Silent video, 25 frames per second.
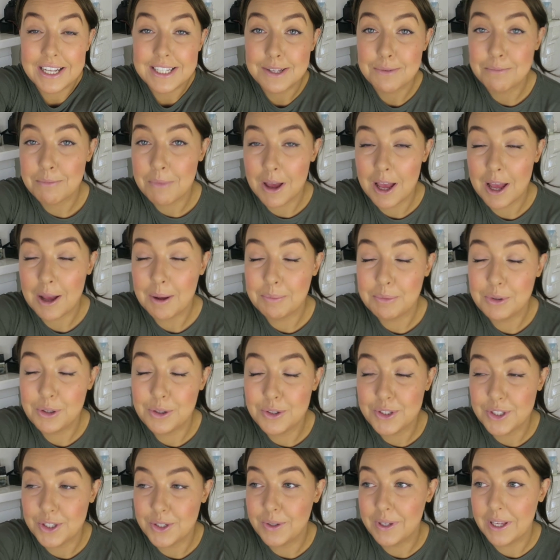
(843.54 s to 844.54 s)
As a mum,
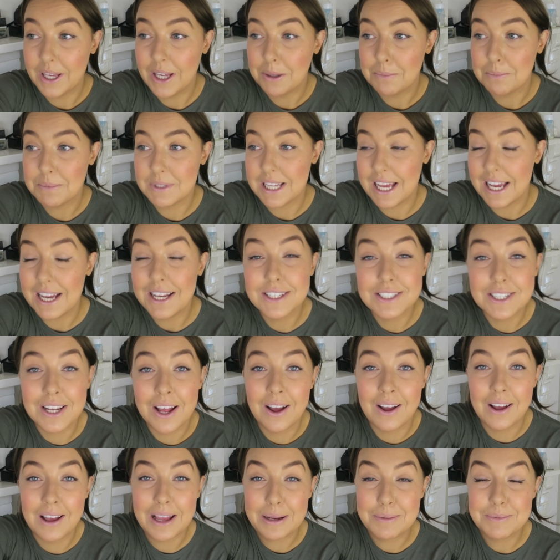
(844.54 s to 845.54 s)
you do get upset at
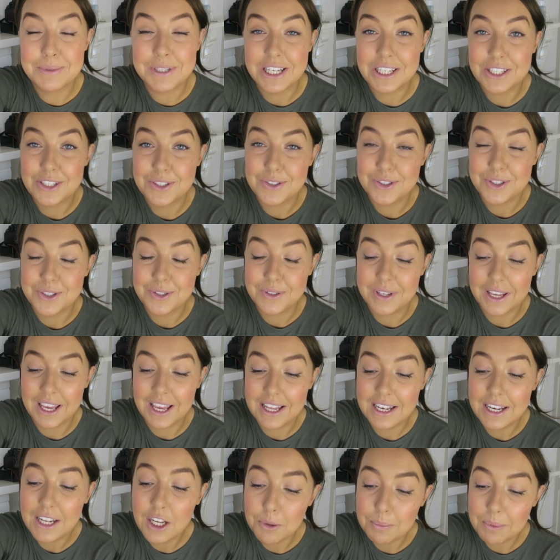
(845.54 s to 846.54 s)
times and you do
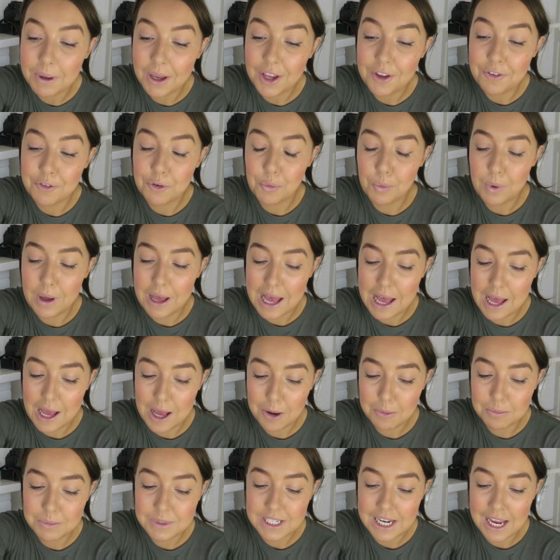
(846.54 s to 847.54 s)
get a little bit
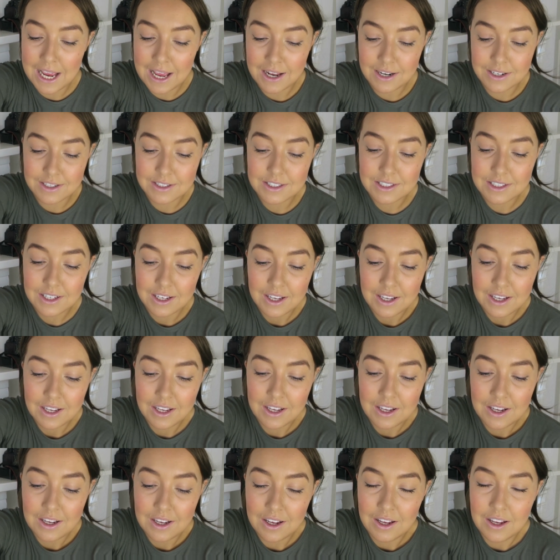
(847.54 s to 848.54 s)
overwhelmed, and
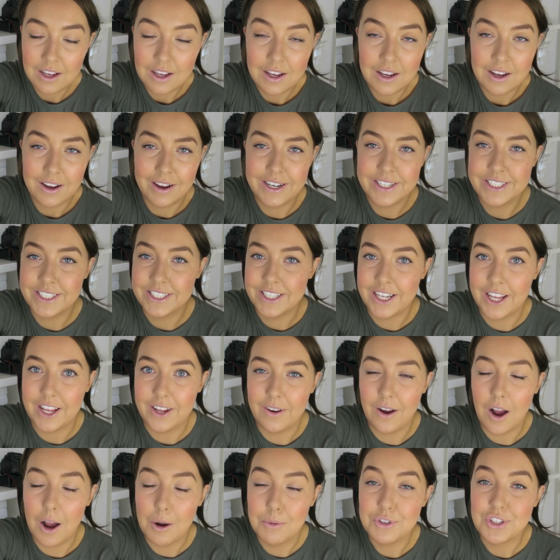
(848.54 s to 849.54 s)
I don't know,
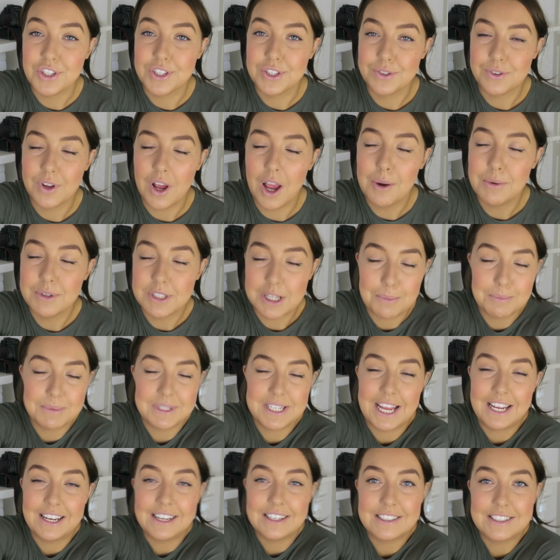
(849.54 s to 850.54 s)
I was
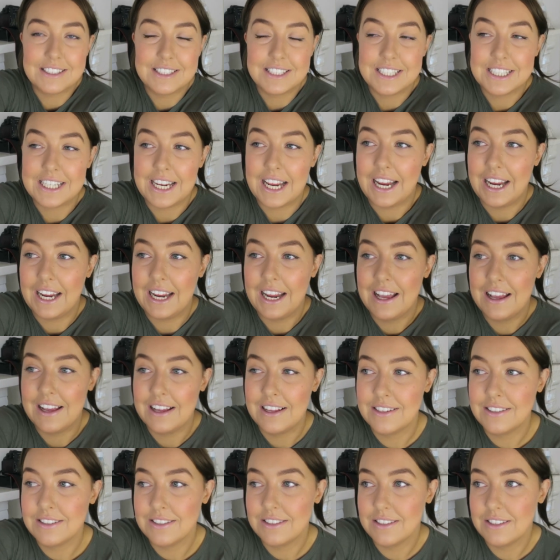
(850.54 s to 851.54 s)
upset yesterday
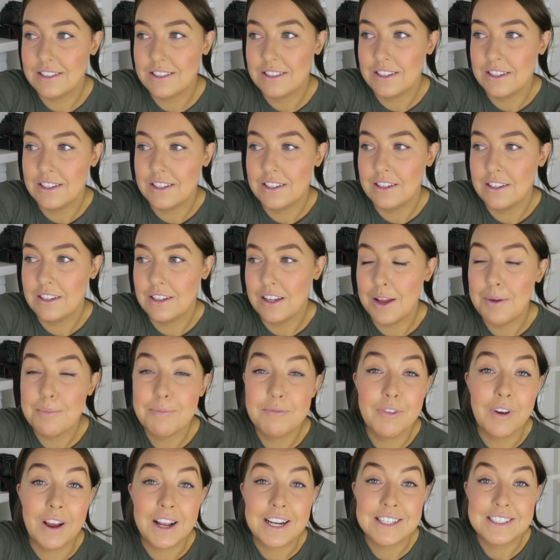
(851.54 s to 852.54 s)
and I'm
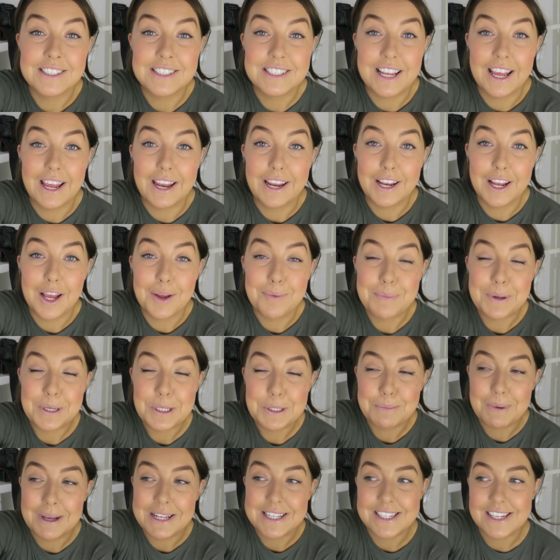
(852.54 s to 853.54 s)
fine today. I'm
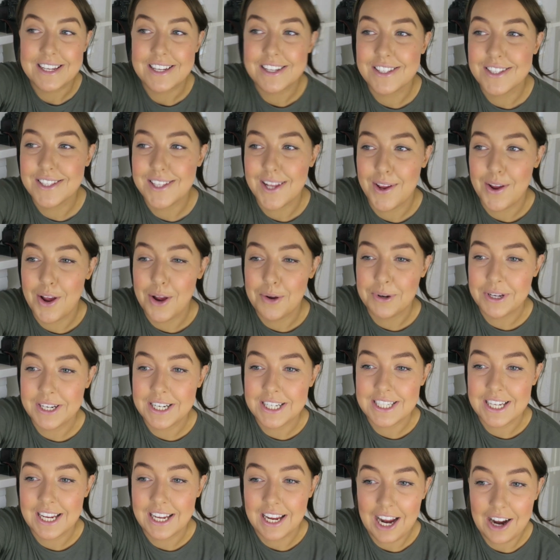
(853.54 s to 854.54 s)
much better, so I'm going
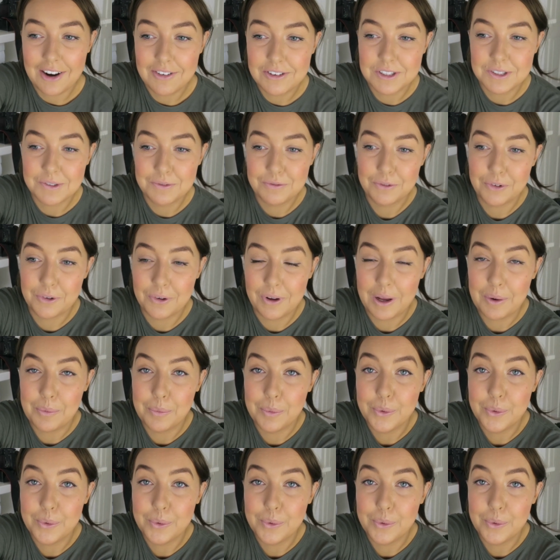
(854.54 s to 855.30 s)
to take Harrison for a